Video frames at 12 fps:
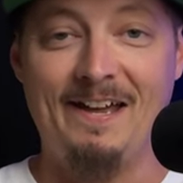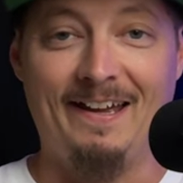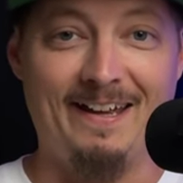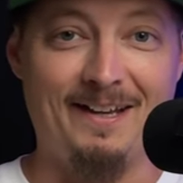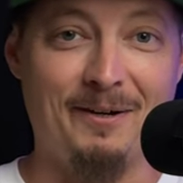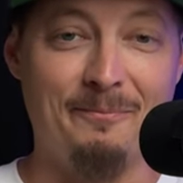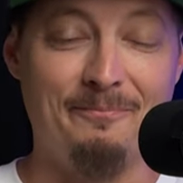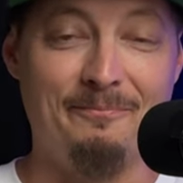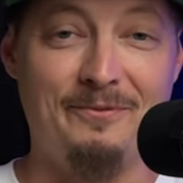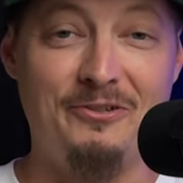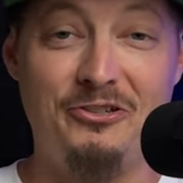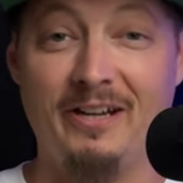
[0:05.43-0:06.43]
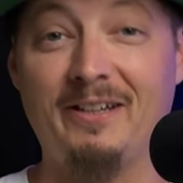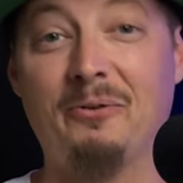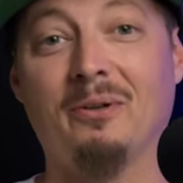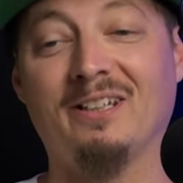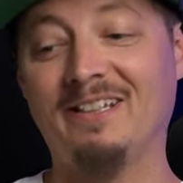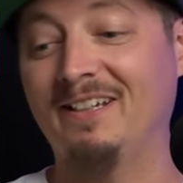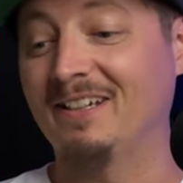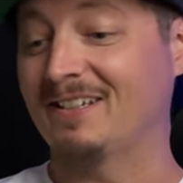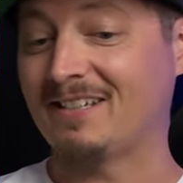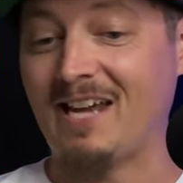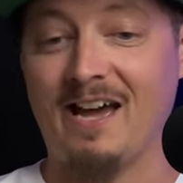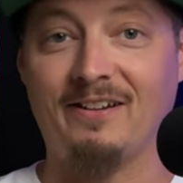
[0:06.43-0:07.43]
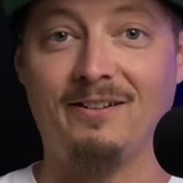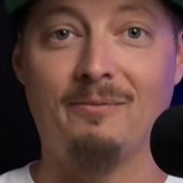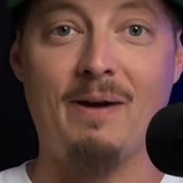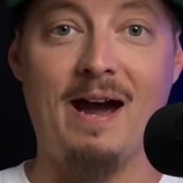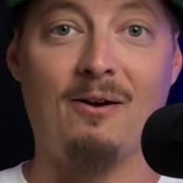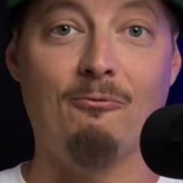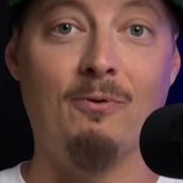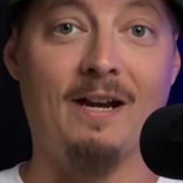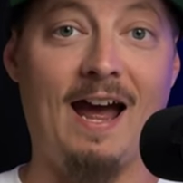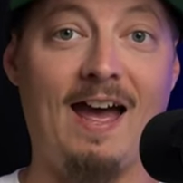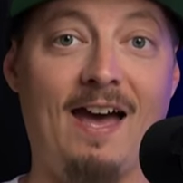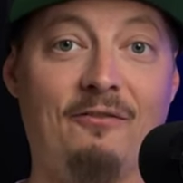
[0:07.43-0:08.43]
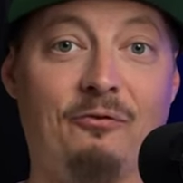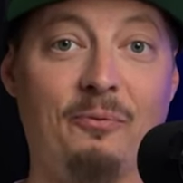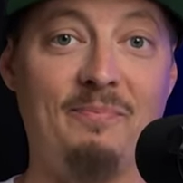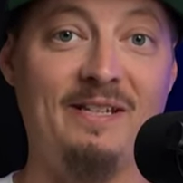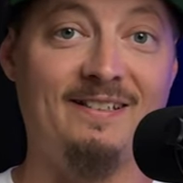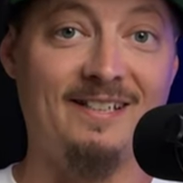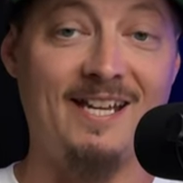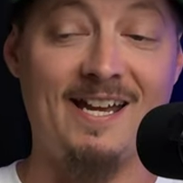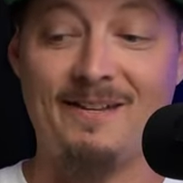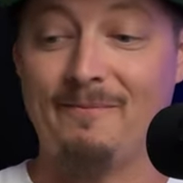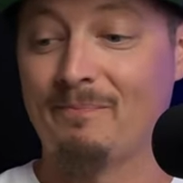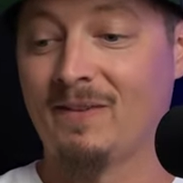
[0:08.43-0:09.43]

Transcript: am genuinely excited about what I have with me today.